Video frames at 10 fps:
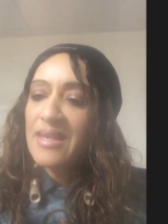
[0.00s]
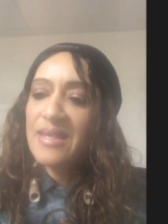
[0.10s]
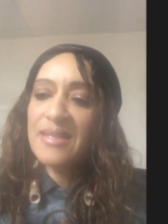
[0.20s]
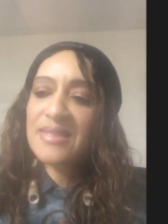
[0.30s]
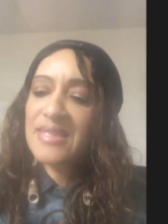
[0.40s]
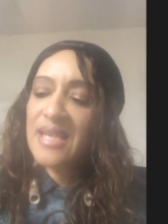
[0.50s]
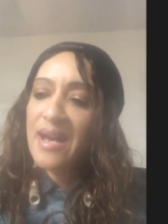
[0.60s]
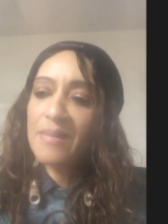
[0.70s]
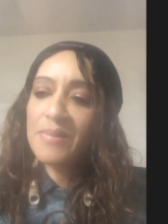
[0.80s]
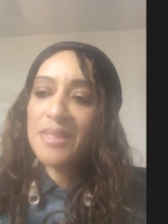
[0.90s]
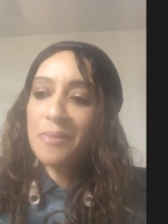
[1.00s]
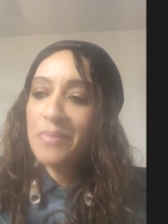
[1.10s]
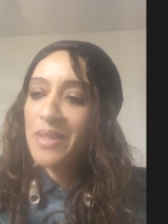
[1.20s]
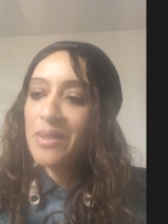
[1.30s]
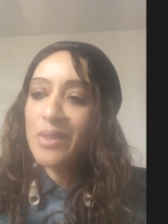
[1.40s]
It's time to
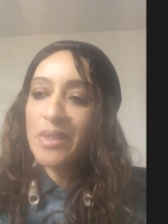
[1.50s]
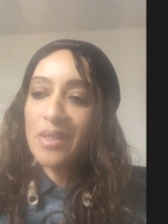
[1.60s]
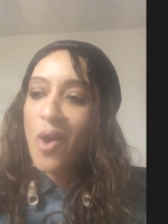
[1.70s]
build an